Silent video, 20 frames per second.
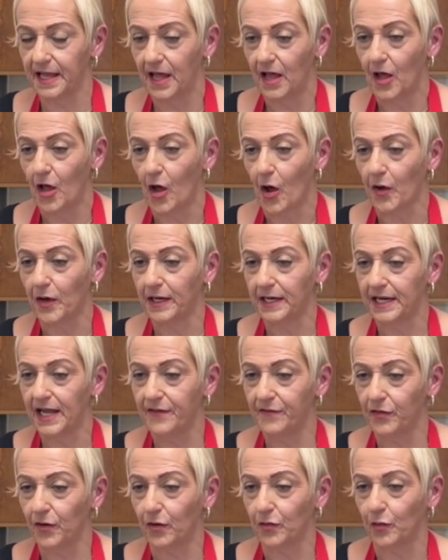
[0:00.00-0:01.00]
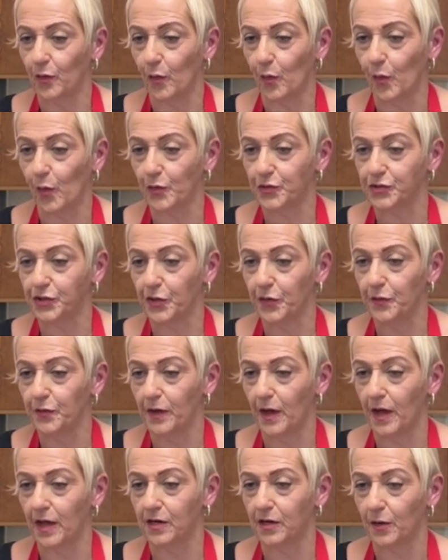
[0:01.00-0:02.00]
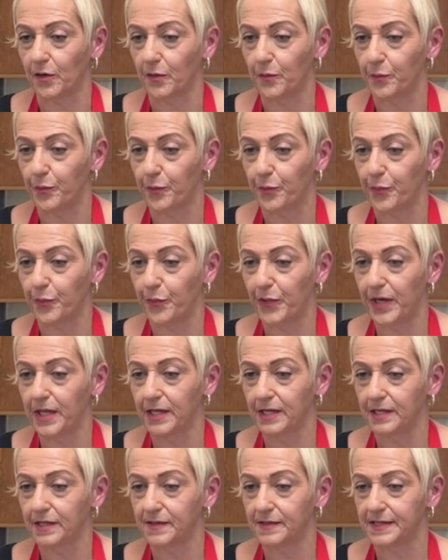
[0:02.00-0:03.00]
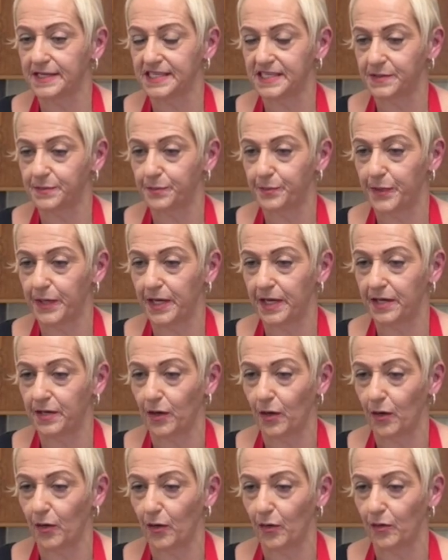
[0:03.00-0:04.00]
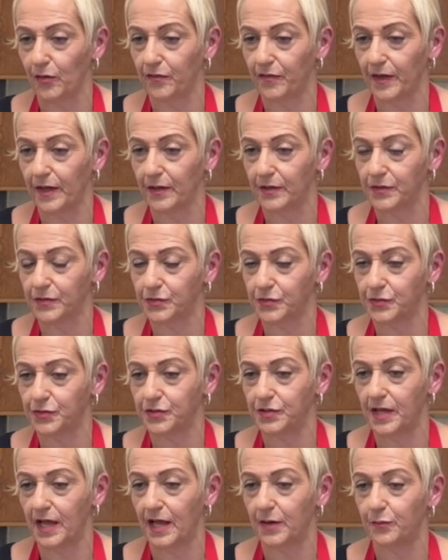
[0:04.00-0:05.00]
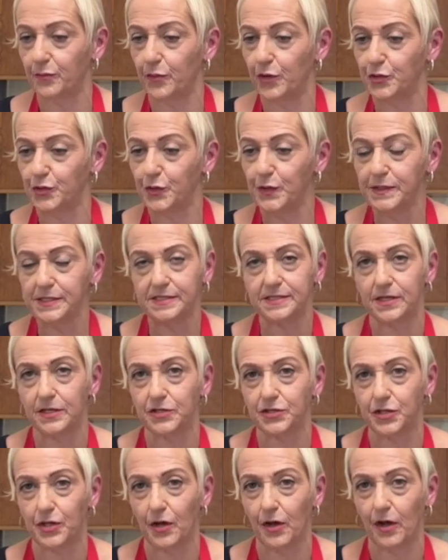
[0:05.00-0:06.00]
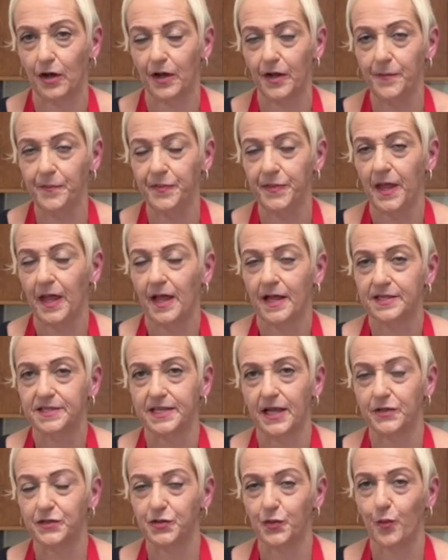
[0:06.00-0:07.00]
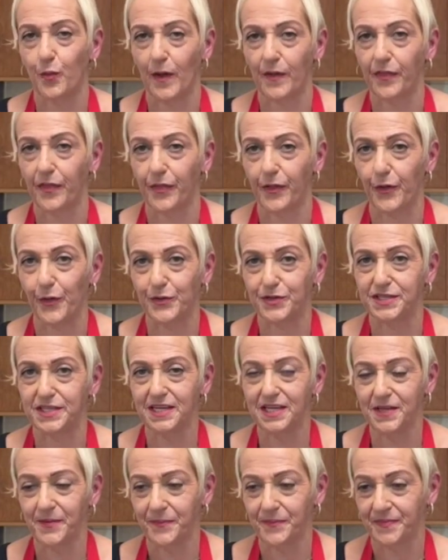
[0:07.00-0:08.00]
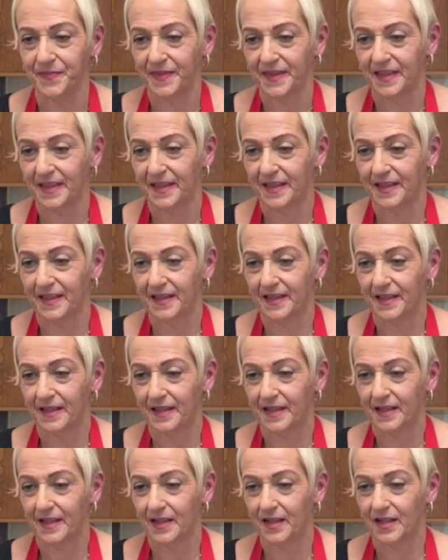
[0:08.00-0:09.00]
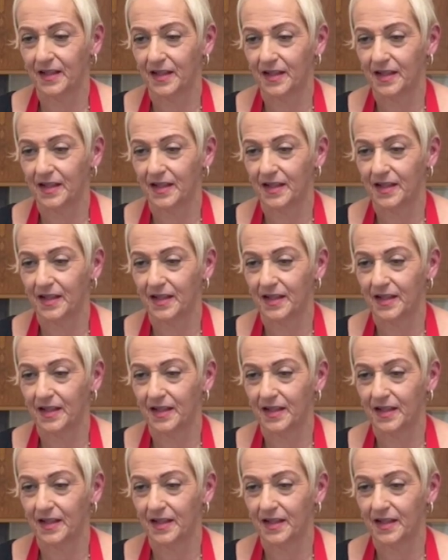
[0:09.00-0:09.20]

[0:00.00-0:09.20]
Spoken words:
I think that's it there. I'm going to leave it on auto, and I'm going to bring the speed over and reduce the time down to 1:30.